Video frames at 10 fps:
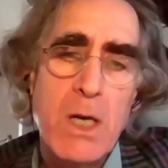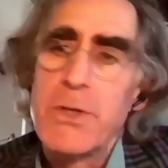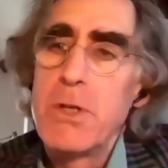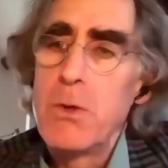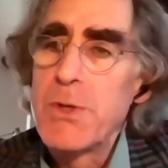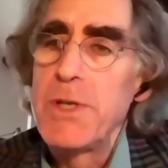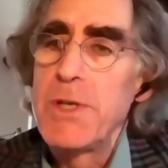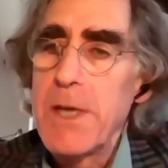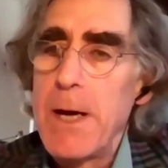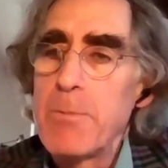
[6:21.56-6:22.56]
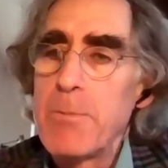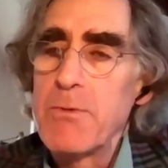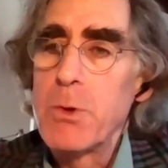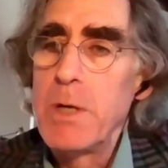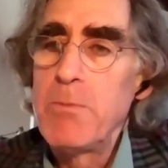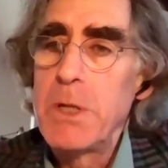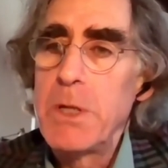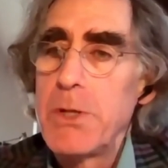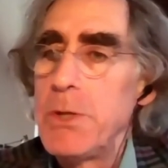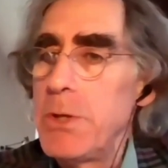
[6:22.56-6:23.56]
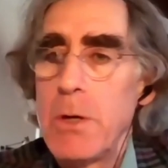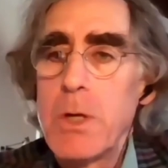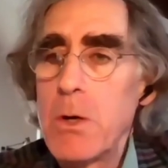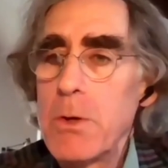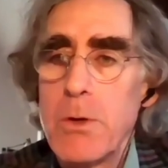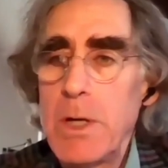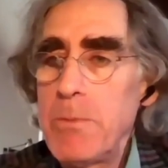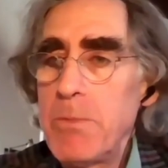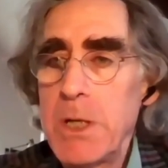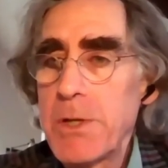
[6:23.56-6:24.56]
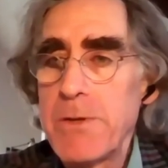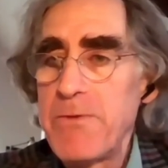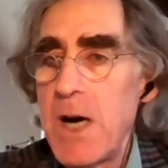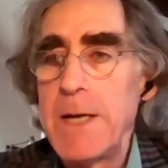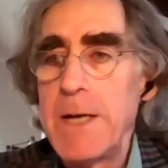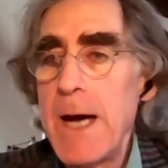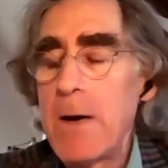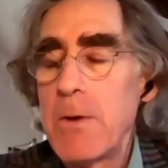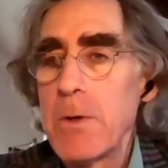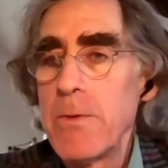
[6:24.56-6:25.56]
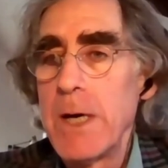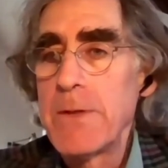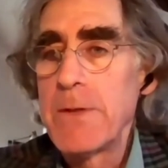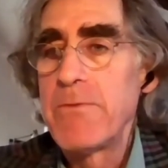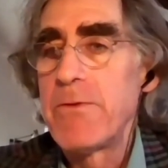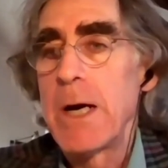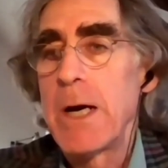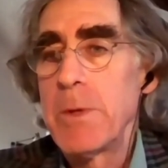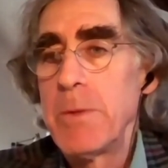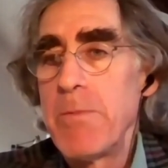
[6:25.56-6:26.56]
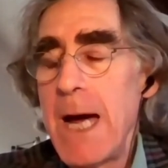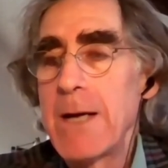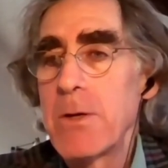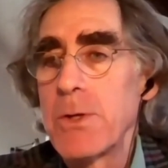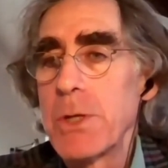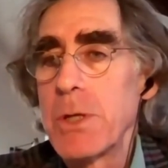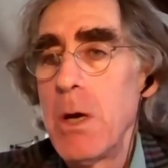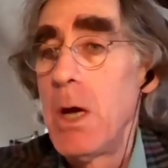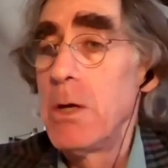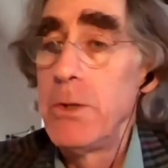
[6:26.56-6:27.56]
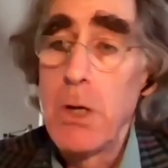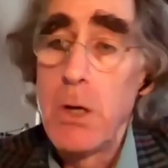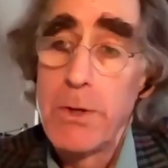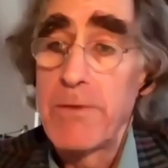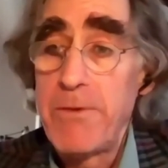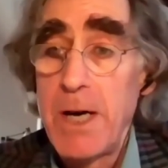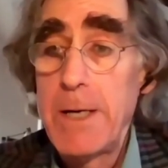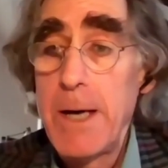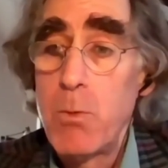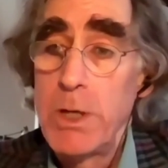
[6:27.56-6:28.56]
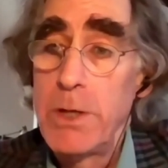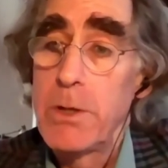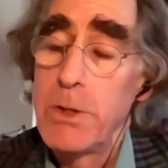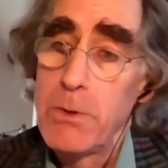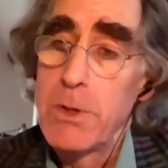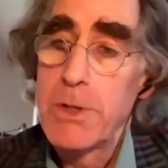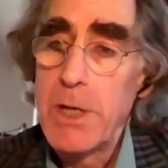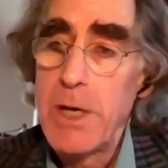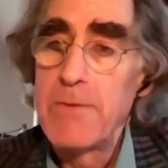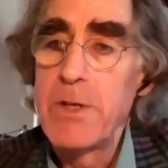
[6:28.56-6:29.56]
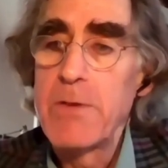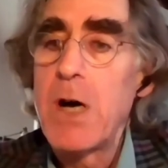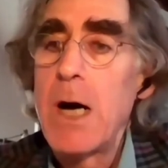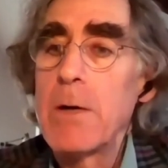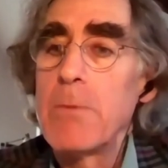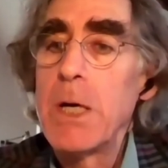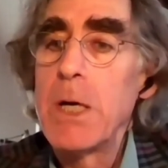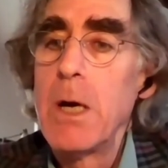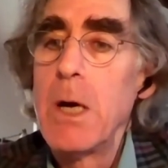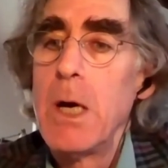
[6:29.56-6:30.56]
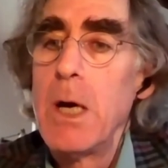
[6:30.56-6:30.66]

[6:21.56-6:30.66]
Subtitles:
well, to use the example of Greenpeace, you don't go to Greenpeace to find out that the environment matters. You go there to find out what you can do to save the environment.